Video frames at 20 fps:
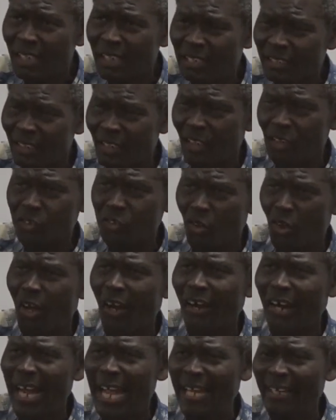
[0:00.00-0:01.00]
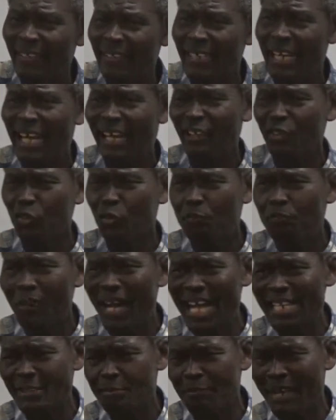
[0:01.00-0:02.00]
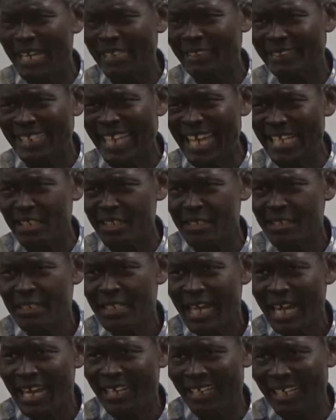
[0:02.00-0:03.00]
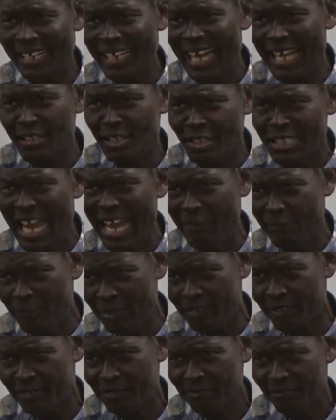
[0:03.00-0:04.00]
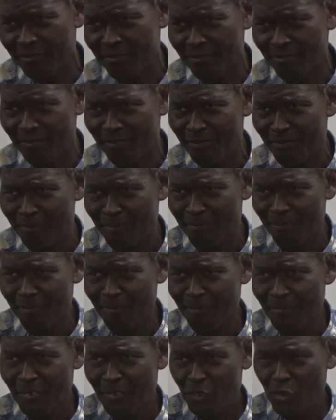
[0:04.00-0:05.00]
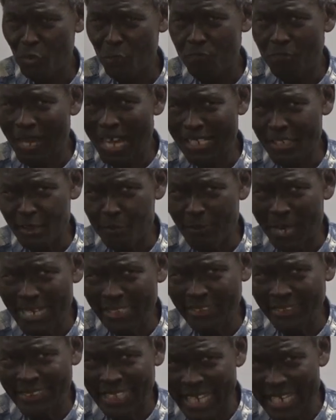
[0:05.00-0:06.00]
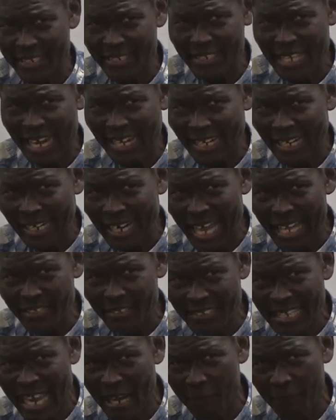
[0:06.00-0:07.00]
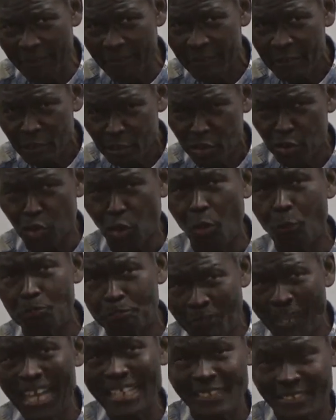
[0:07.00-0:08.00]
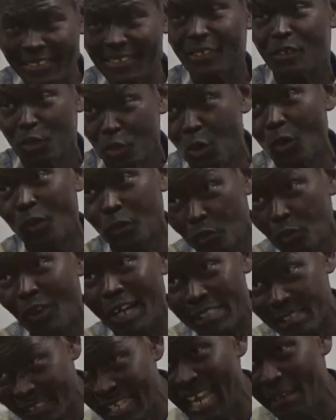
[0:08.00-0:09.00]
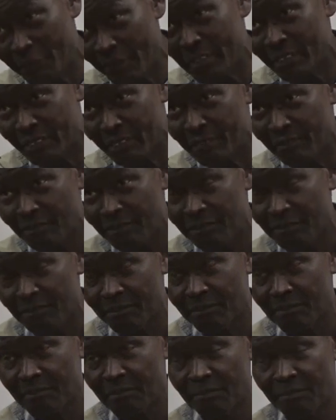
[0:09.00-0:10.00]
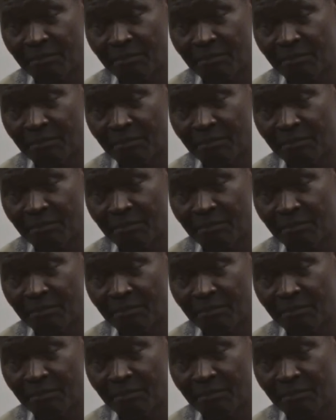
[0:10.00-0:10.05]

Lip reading: And that's all right. Now you pass my test, another assignment. You pass my test, another assignment. You don't pass it, no assignment. Amen.